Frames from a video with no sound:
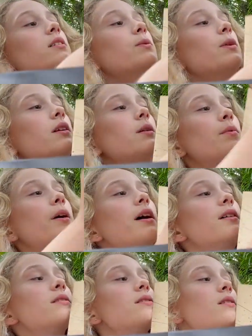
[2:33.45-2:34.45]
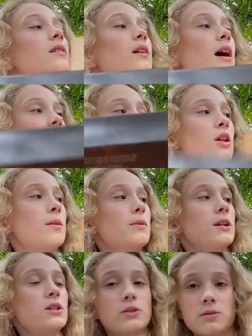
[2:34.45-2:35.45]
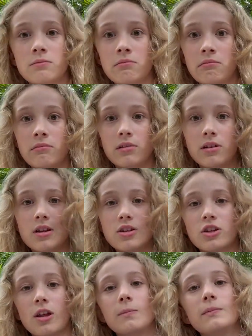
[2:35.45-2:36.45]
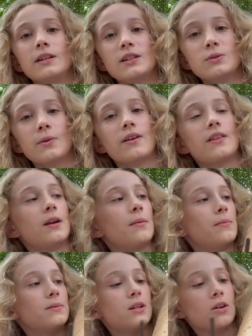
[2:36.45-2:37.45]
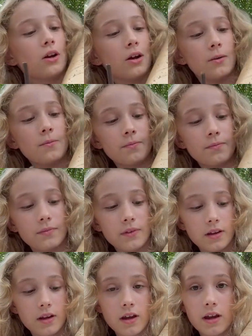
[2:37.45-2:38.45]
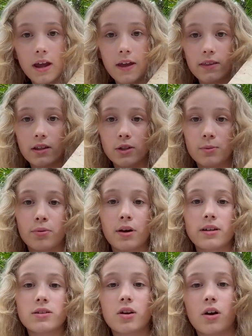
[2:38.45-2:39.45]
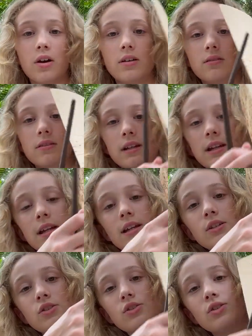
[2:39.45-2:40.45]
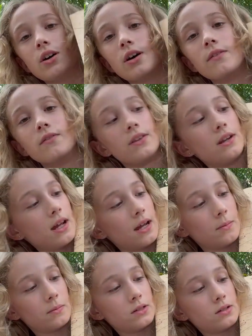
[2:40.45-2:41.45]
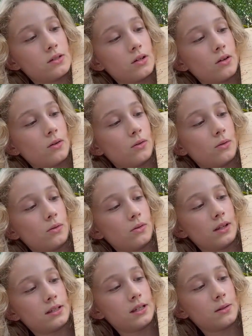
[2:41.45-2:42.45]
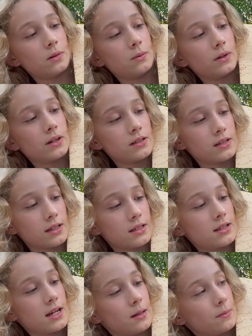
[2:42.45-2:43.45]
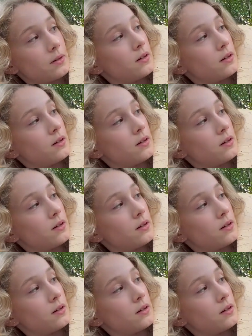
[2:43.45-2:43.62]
We have to press. I solemnly, solemnly swear that I'm up to no good. And then you press on each of the names. So let's say we want to see Snape.